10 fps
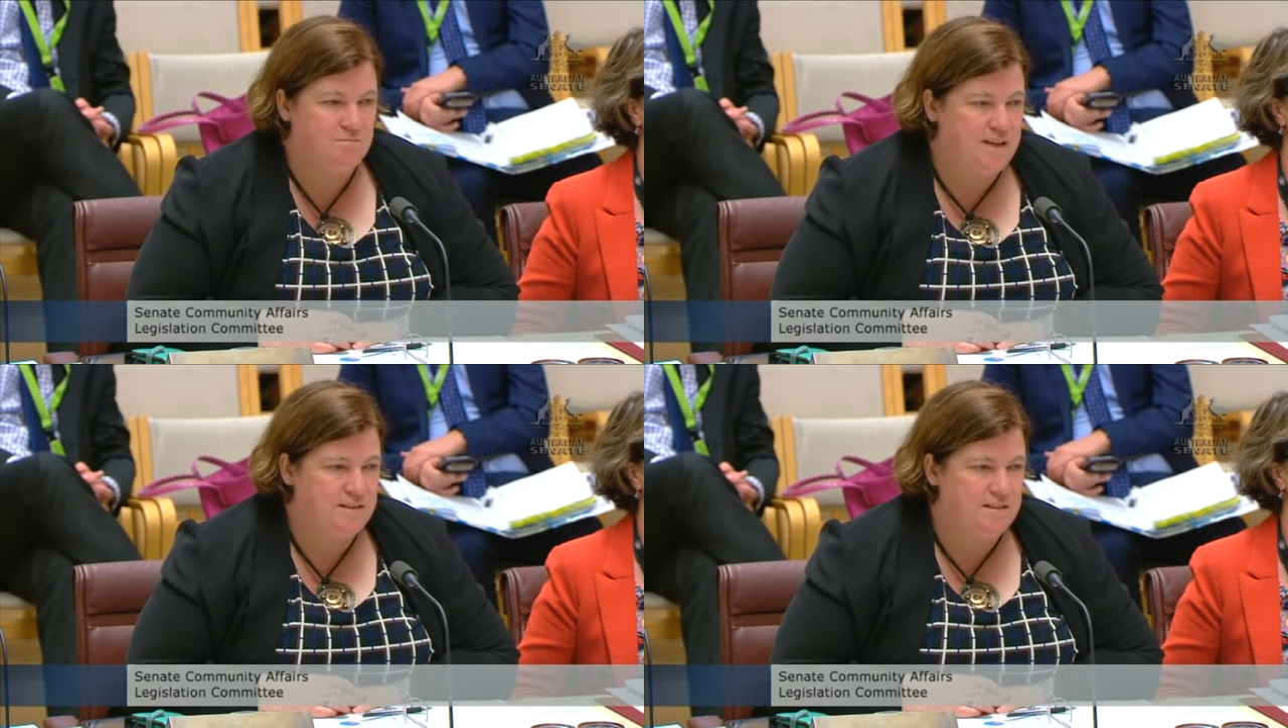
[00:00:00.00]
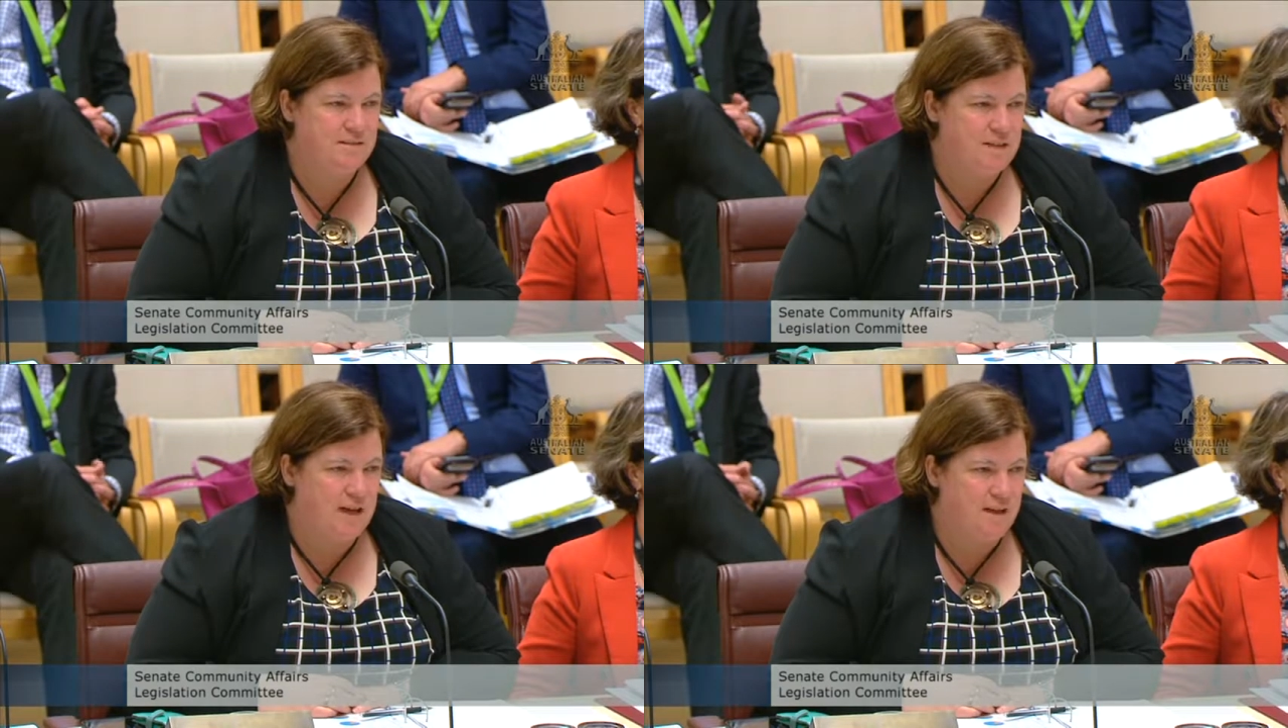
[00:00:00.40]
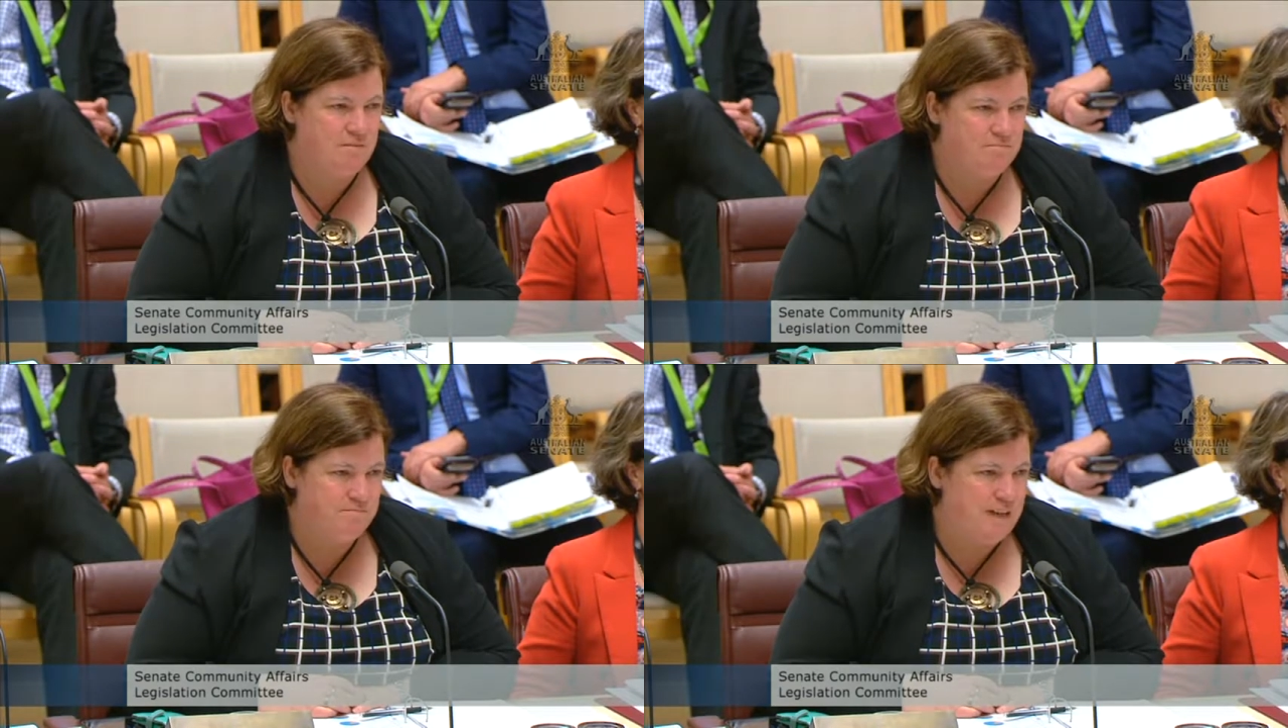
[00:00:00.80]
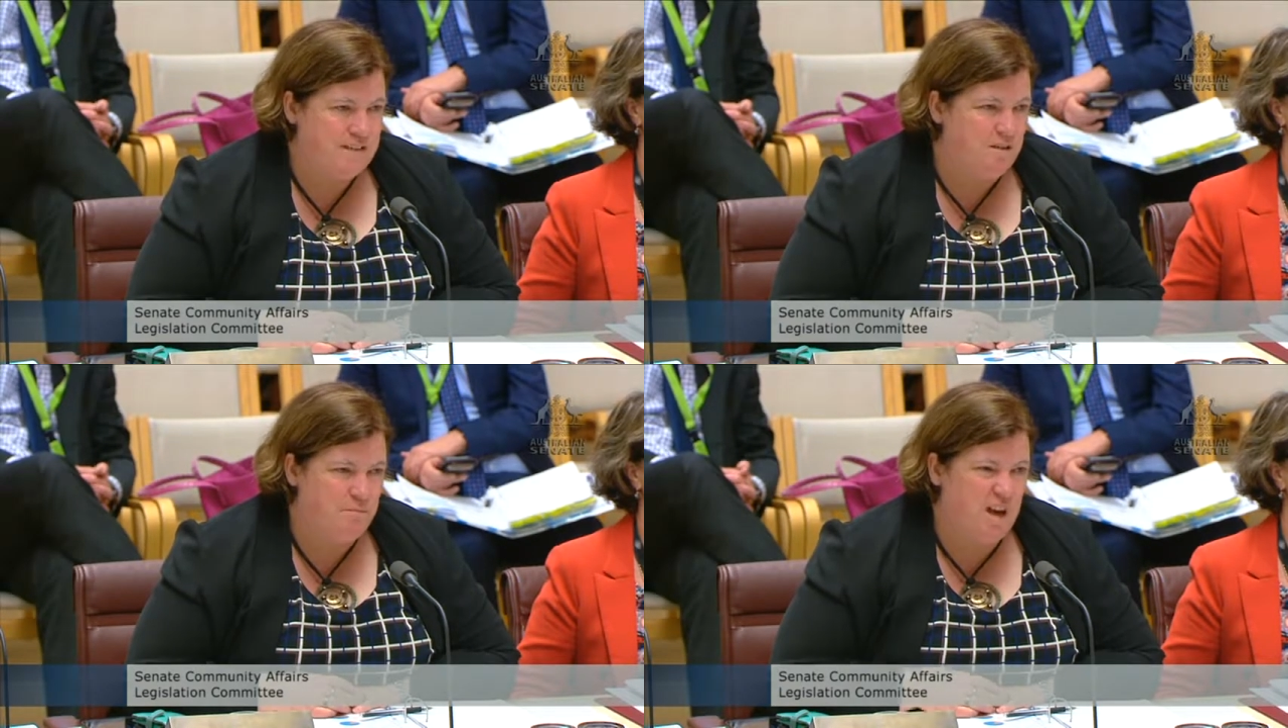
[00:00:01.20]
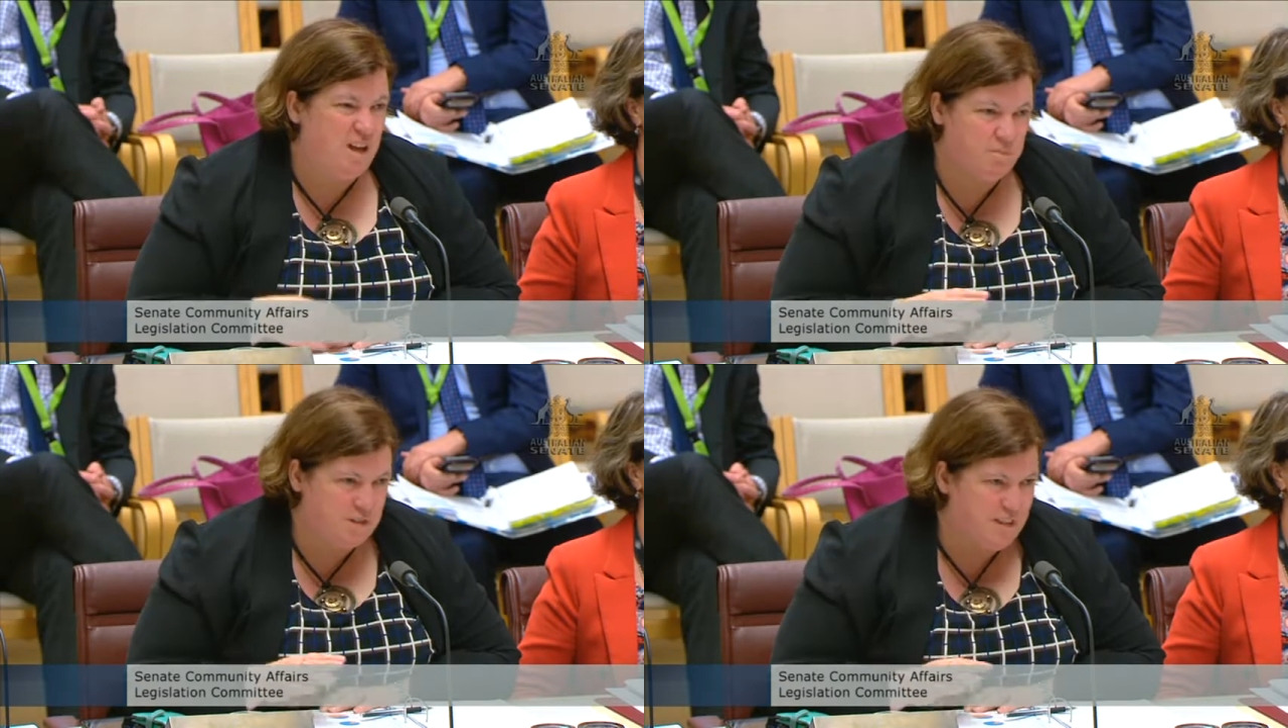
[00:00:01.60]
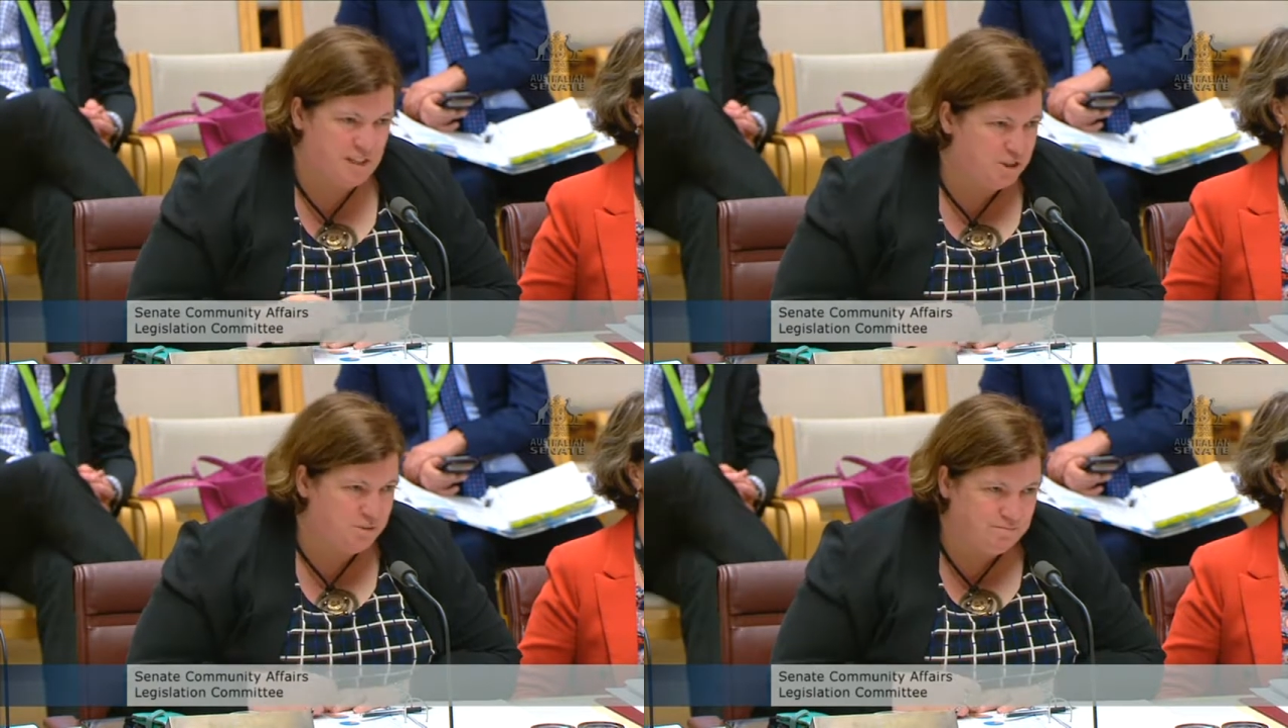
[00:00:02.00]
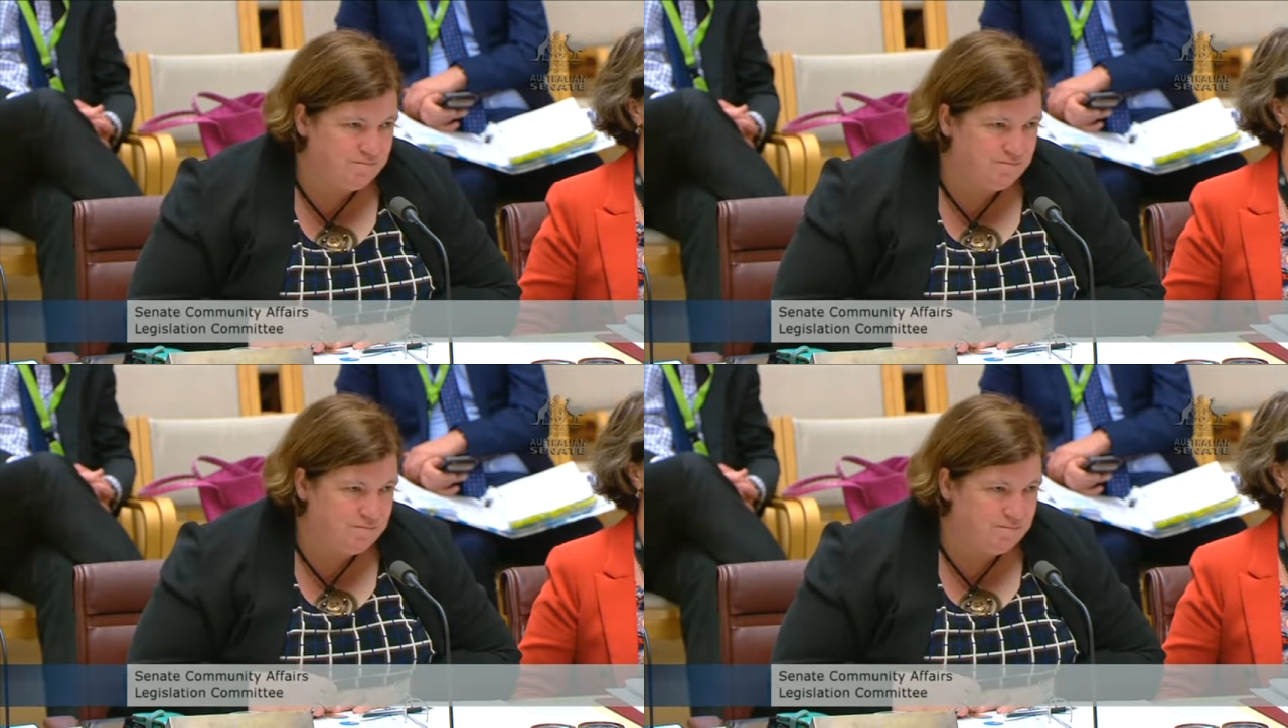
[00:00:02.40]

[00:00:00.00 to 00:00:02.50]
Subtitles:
based on my observation.